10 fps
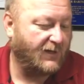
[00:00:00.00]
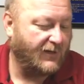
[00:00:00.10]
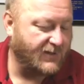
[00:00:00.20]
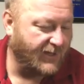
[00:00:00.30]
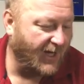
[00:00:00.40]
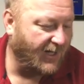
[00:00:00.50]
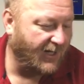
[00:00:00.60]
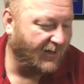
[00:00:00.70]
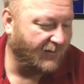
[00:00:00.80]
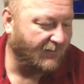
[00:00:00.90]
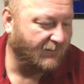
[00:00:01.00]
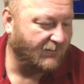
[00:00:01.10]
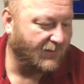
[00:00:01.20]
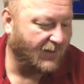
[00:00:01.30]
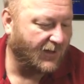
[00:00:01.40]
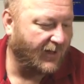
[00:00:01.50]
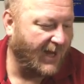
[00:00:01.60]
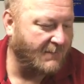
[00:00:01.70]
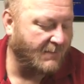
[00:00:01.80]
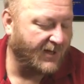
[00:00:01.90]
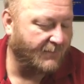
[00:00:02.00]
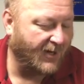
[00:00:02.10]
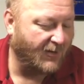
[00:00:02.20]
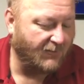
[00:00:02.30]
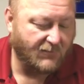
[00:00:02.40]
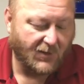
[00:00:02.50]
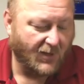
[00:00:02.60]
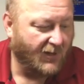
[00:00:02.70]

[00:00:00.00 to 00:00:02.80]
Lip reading: is a Yankee Hill 9mm barrel.